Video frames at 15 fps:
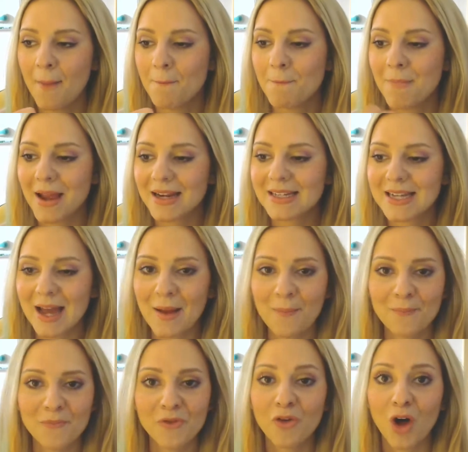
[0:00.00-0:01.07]
make
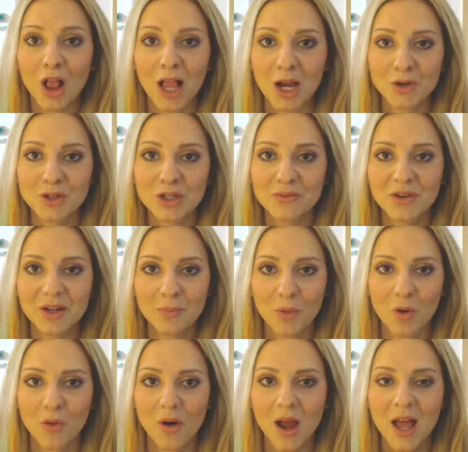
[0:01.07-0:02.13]
them fall out even
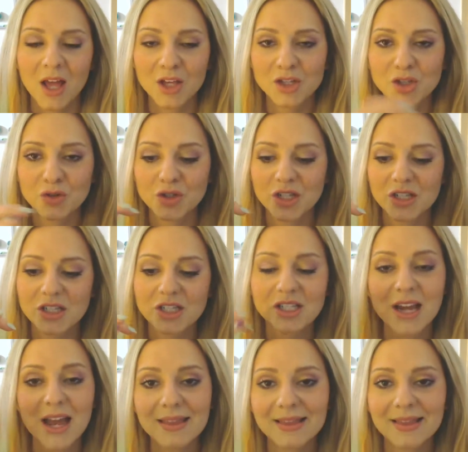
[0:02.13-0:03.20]
more. So just
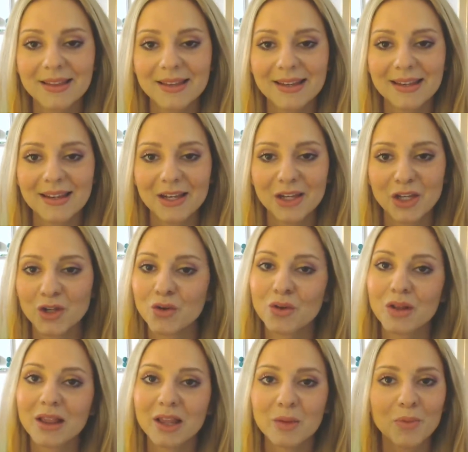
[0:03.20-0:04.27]
gently, you know,
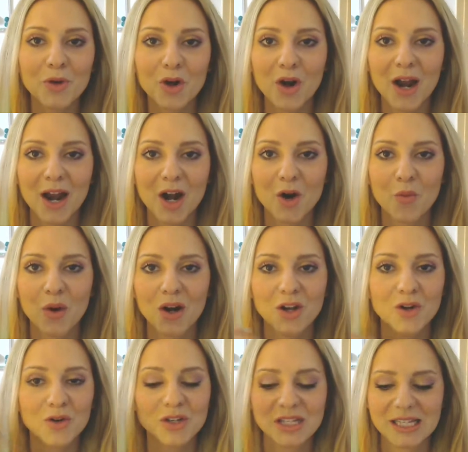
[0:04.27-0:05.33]
clip your hair while
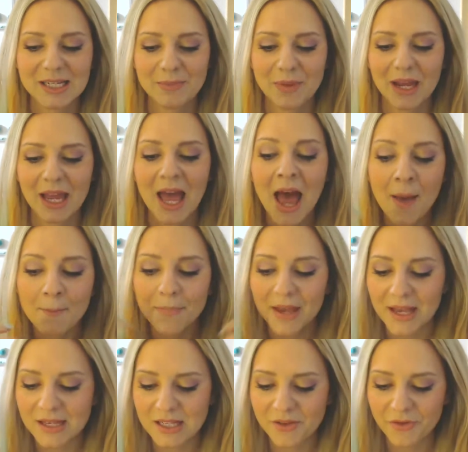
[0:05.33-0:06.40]
you're sleeping,
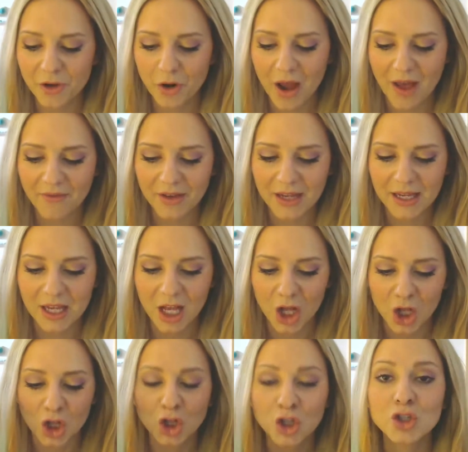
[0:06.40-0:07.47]
because if you're having
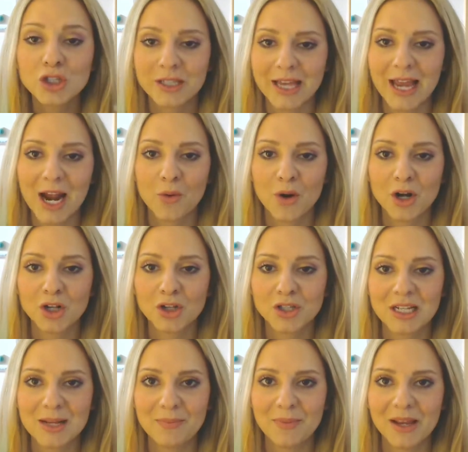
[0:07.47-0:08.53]
loose hair while you're
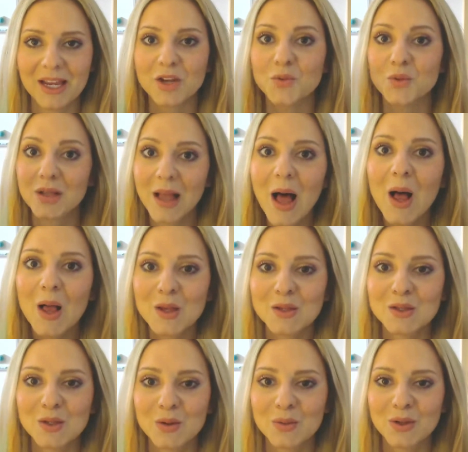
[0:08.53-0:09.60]
sleeping, it will
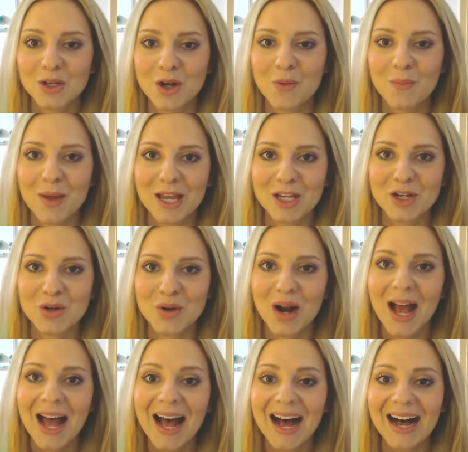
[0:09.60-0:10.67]
also, you know, make your
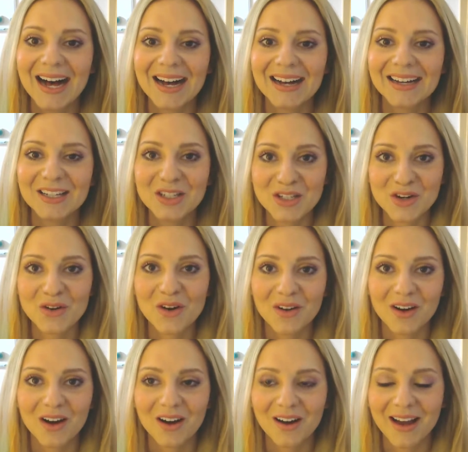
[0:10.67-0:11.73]

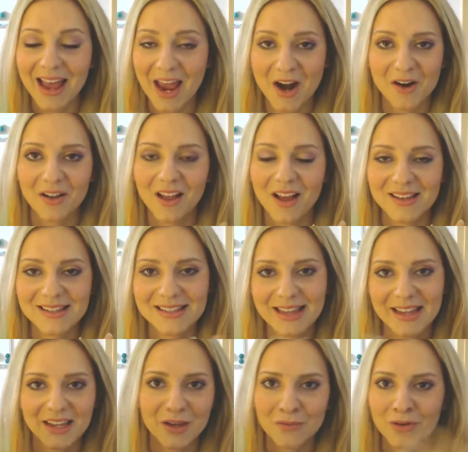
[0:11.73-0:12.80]
hair loss
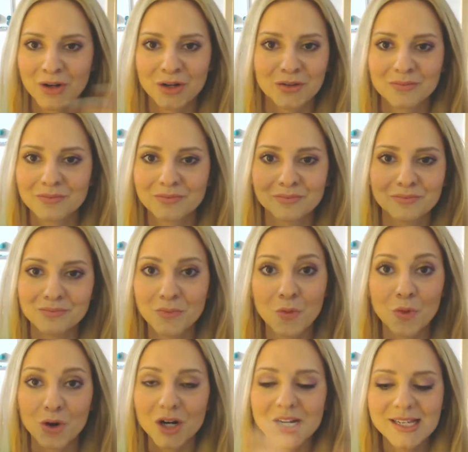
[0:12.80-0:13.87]
like even
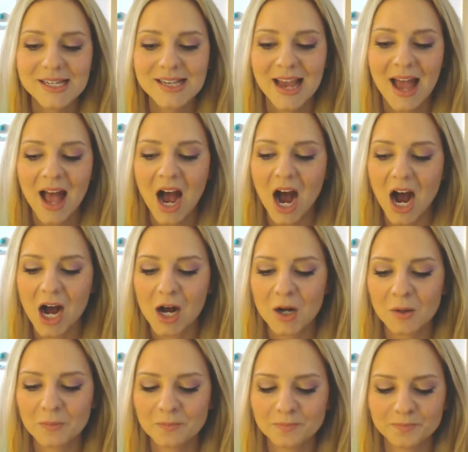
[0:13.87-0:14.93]
worse.
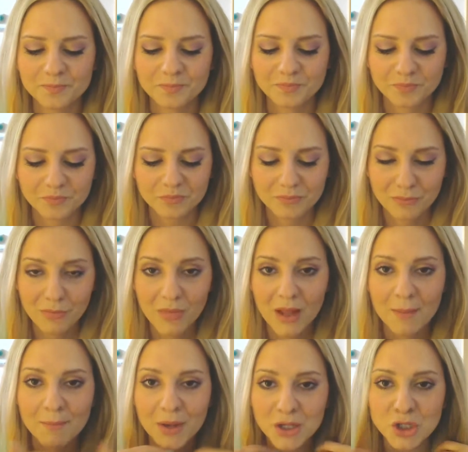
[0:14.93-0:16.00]

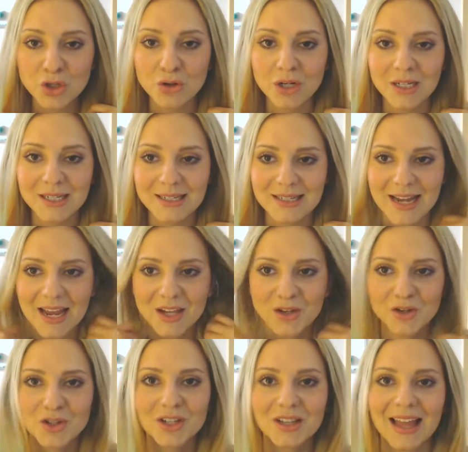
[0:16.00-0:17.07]
But during the day
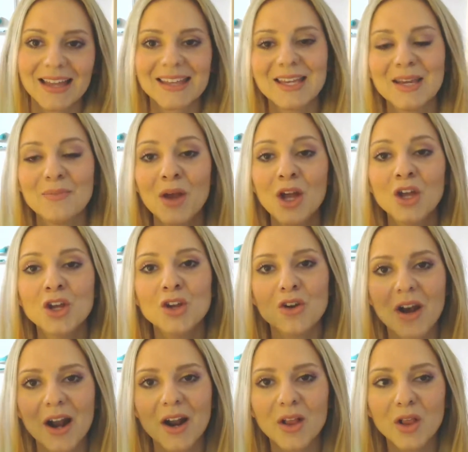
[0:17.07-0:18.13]
you should like keep
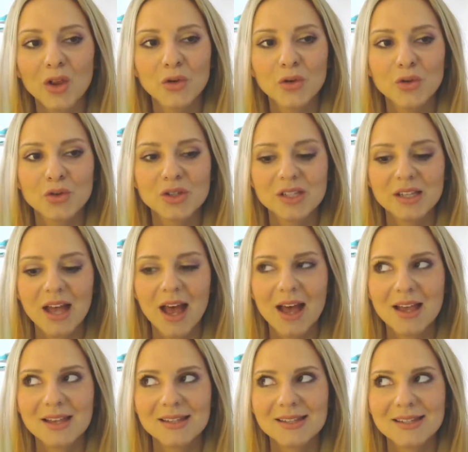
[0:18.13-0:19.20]
your hair loose
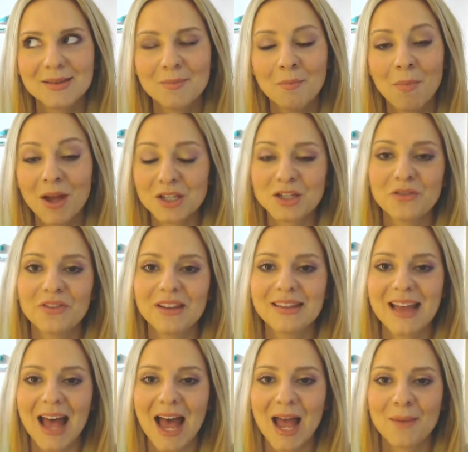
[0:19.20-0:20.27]
as much of the
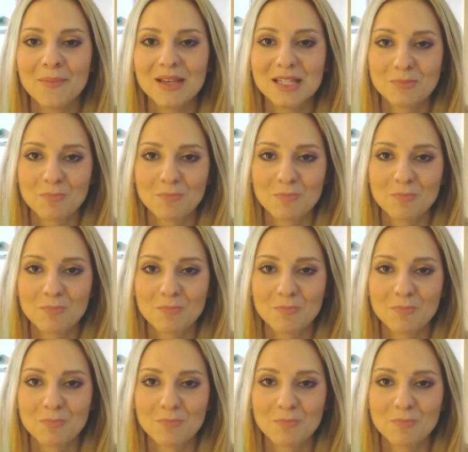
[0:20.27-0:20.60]
time as